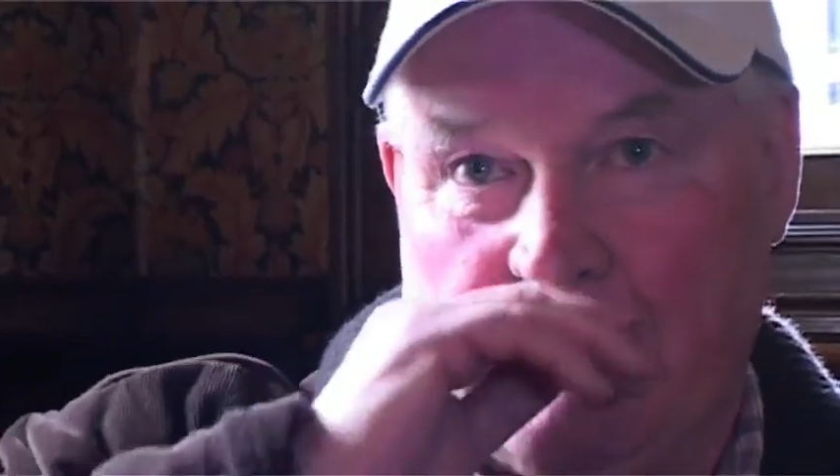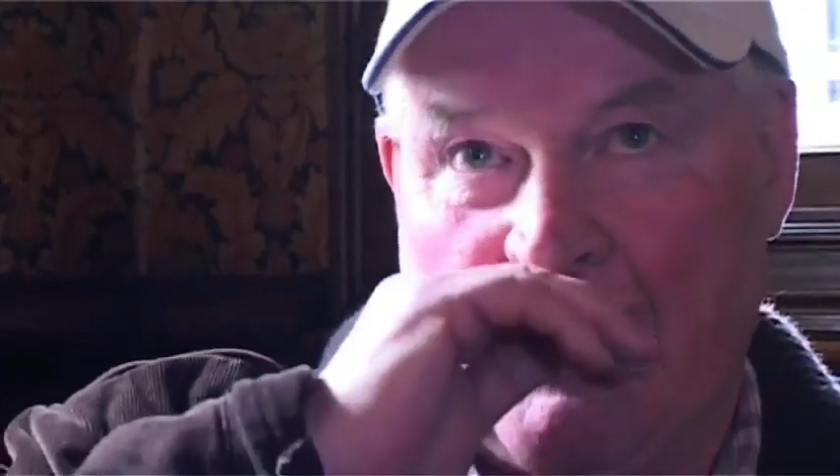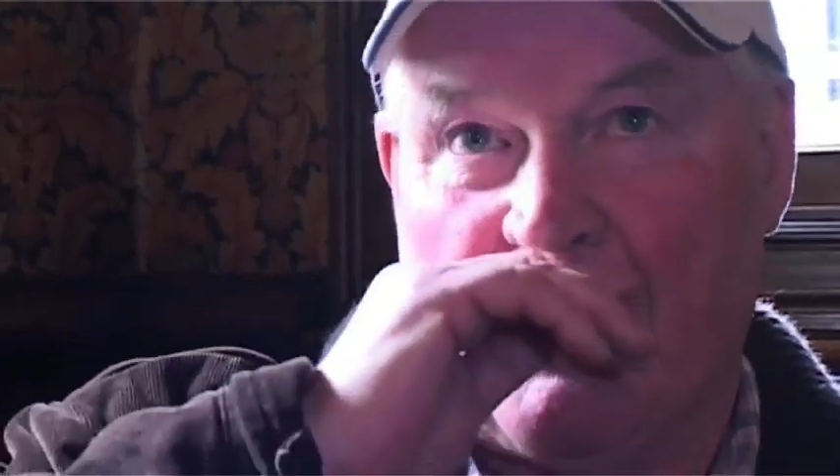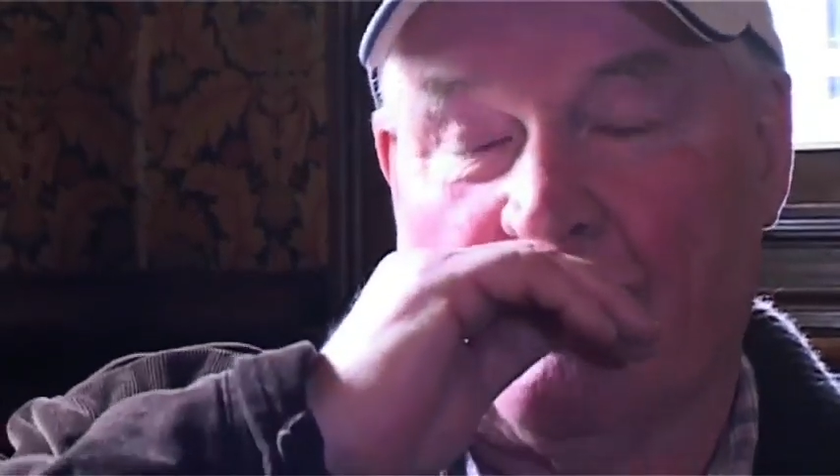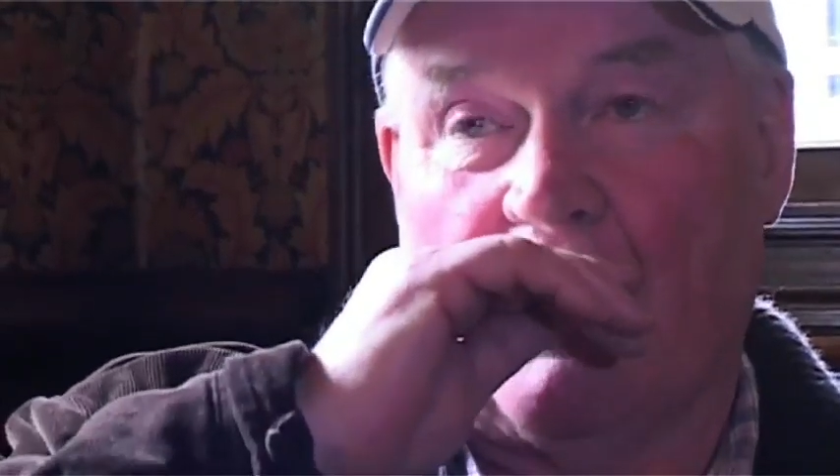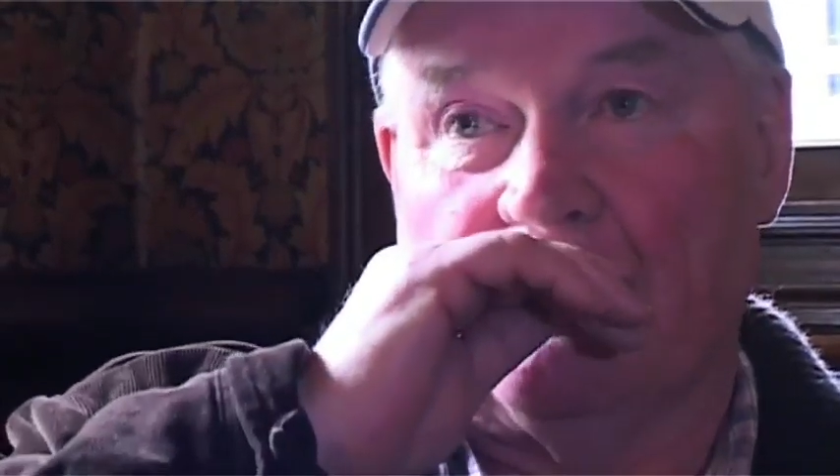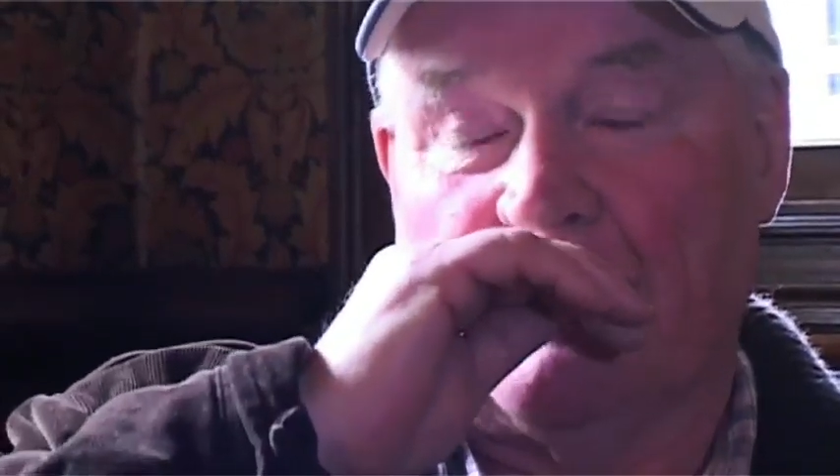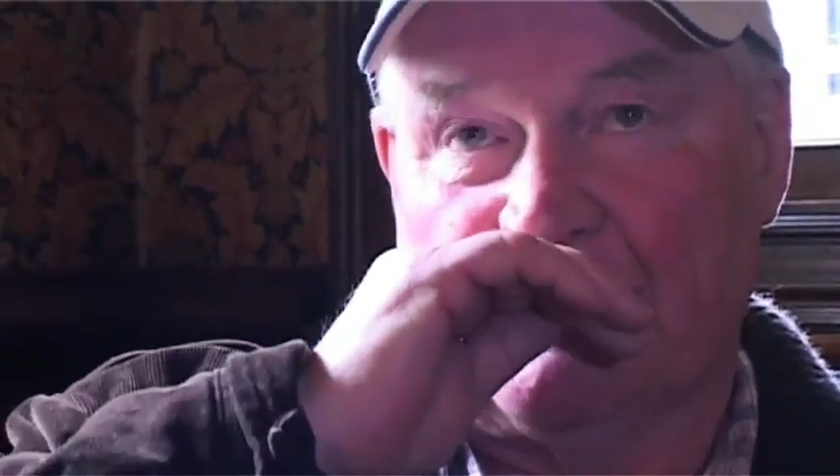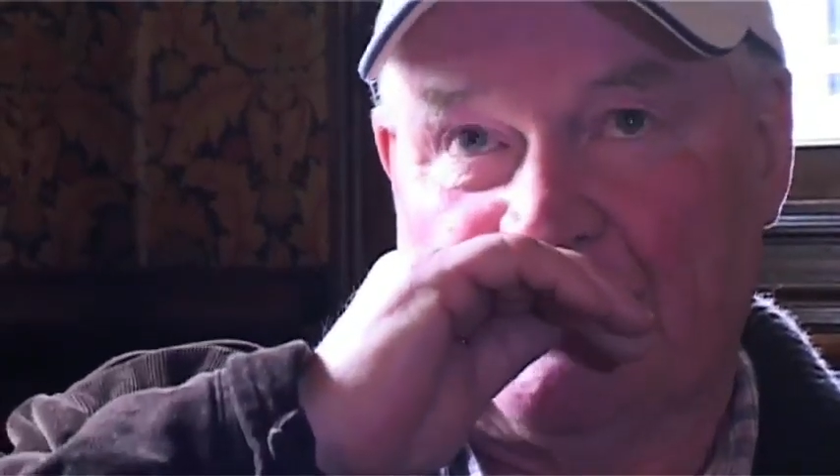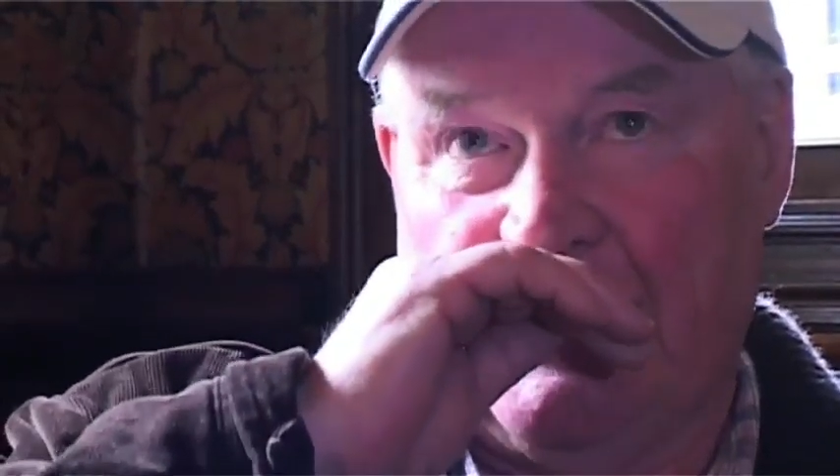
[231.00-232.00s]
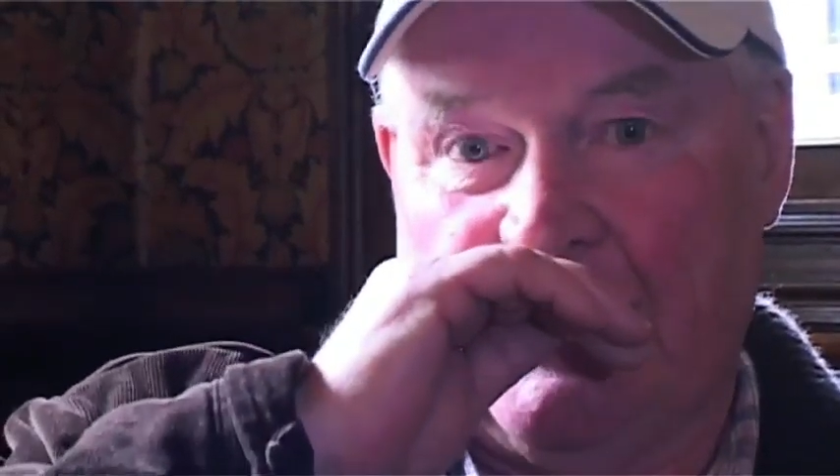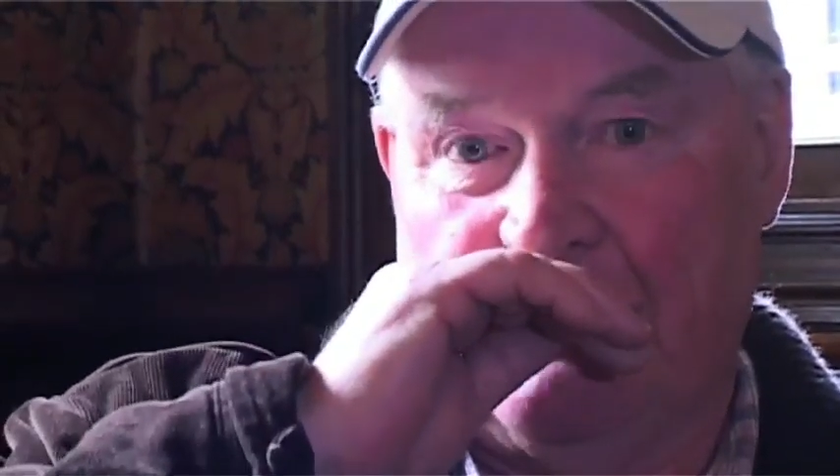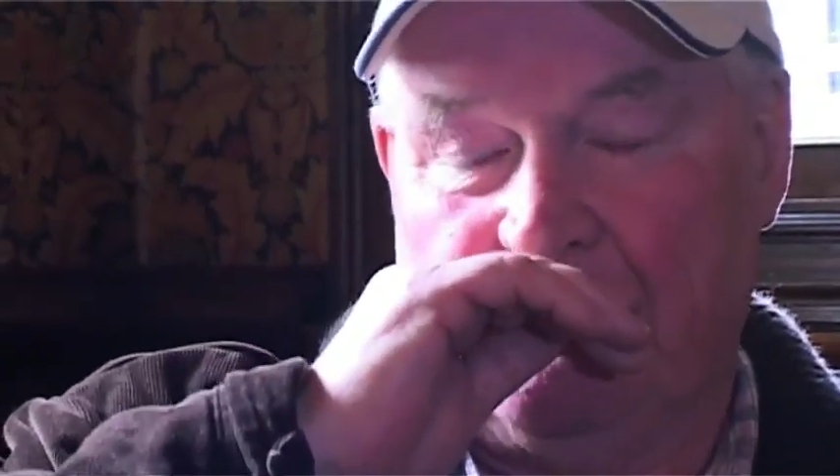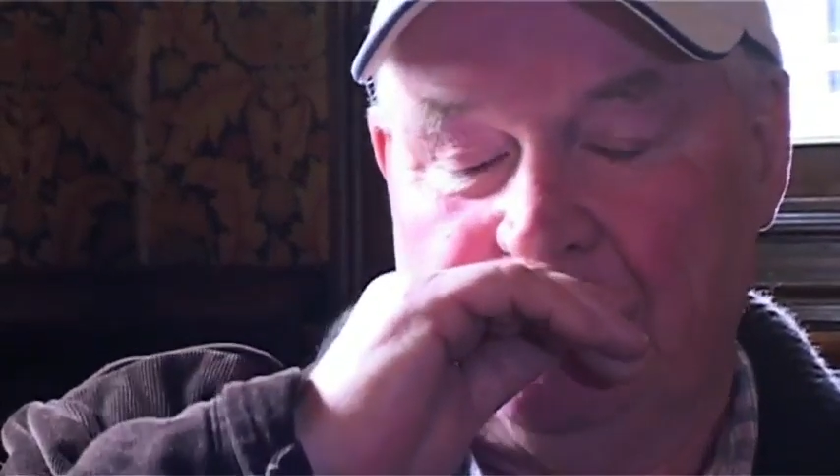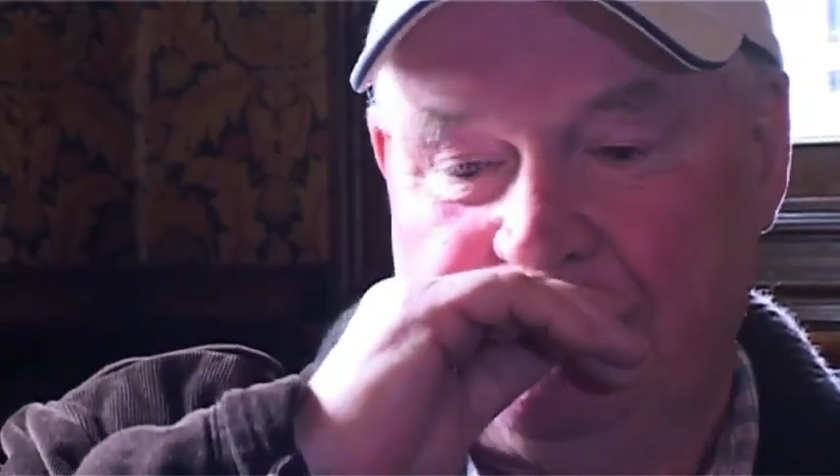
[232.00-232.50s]
Another one that
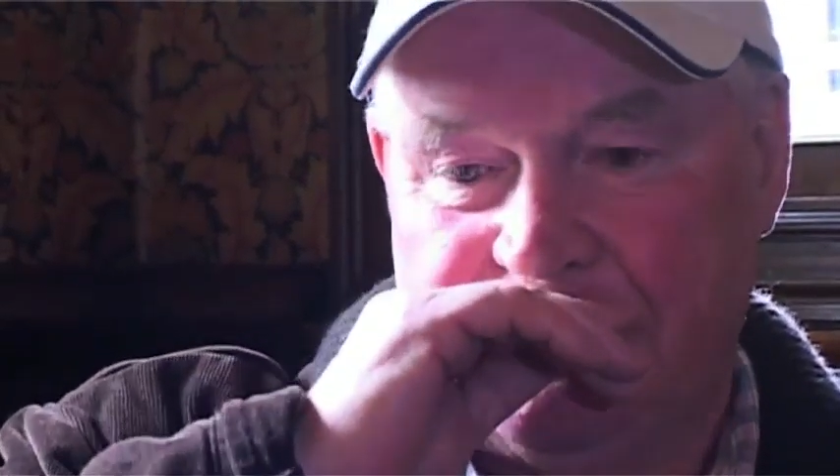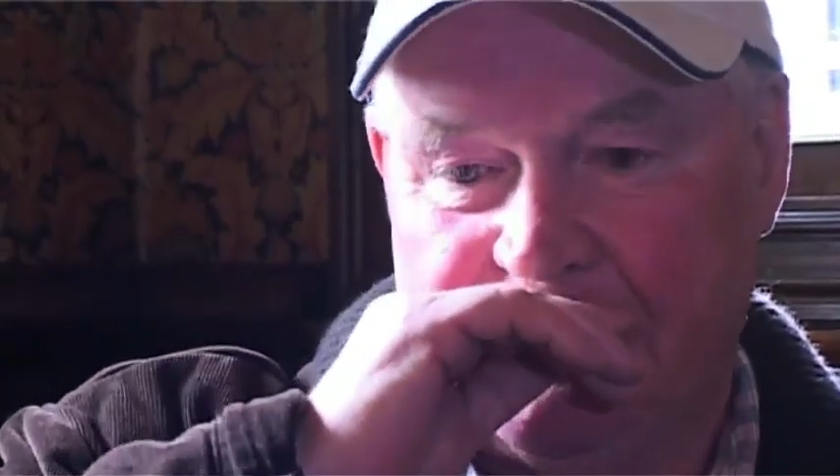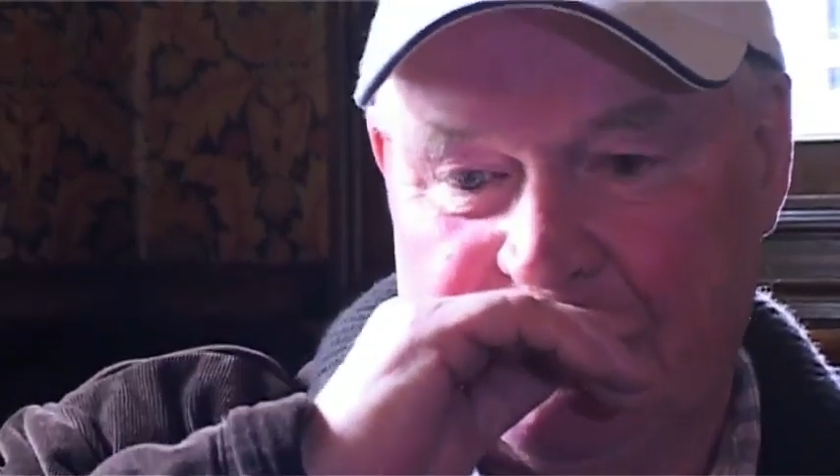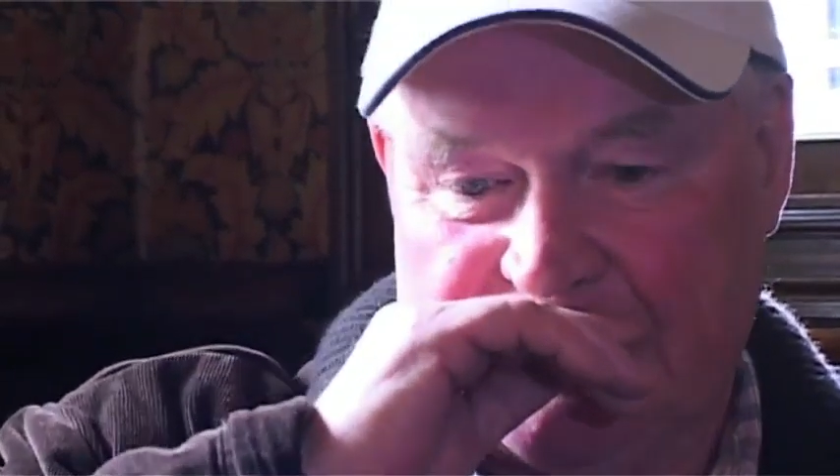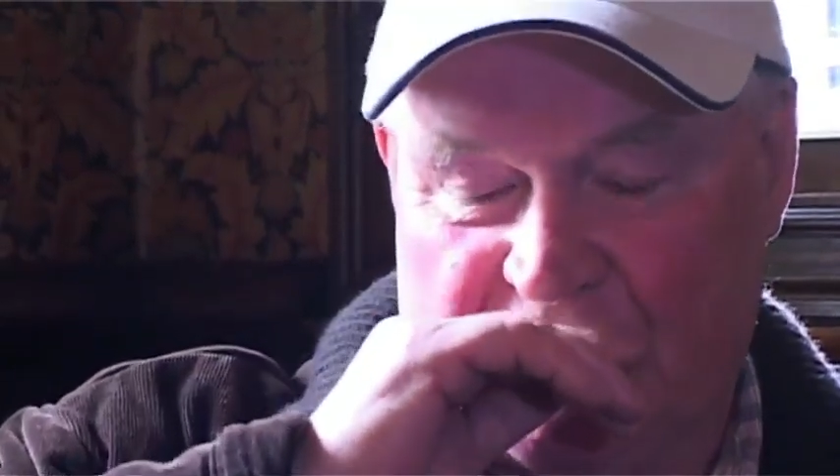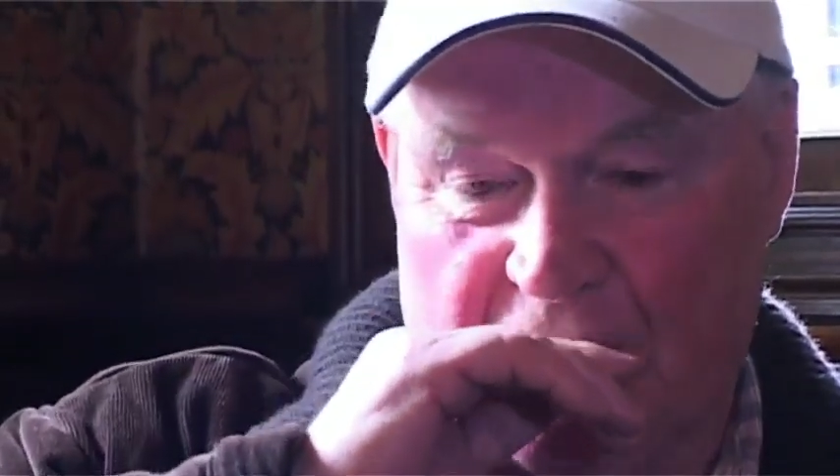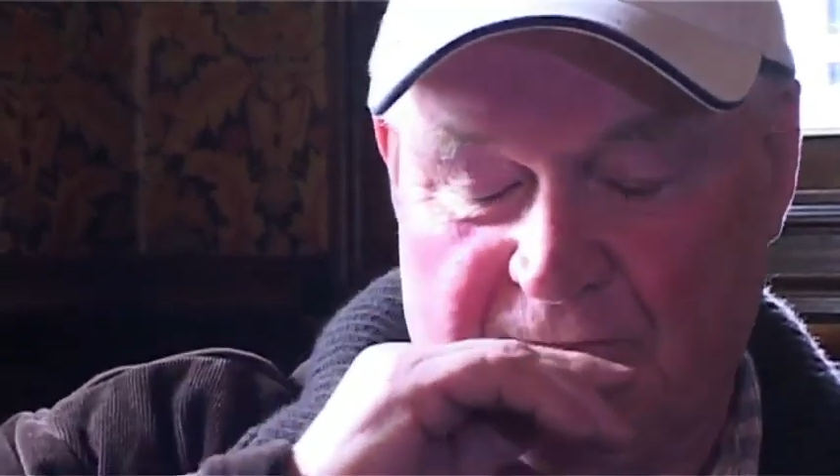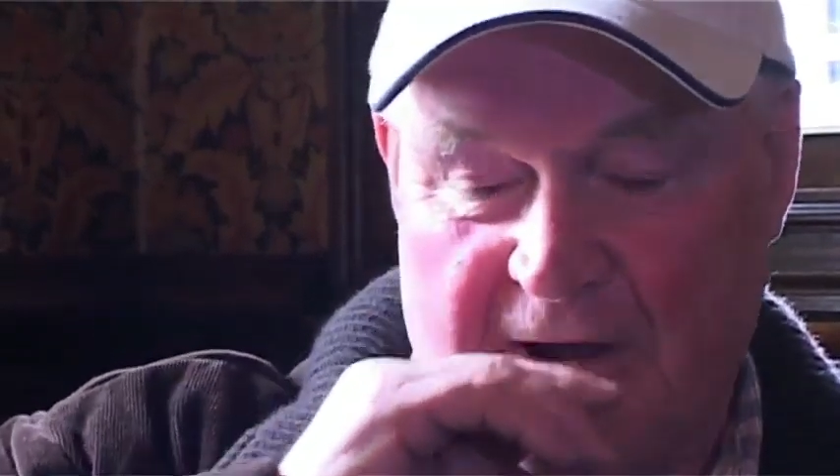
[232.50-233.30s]
was, excuse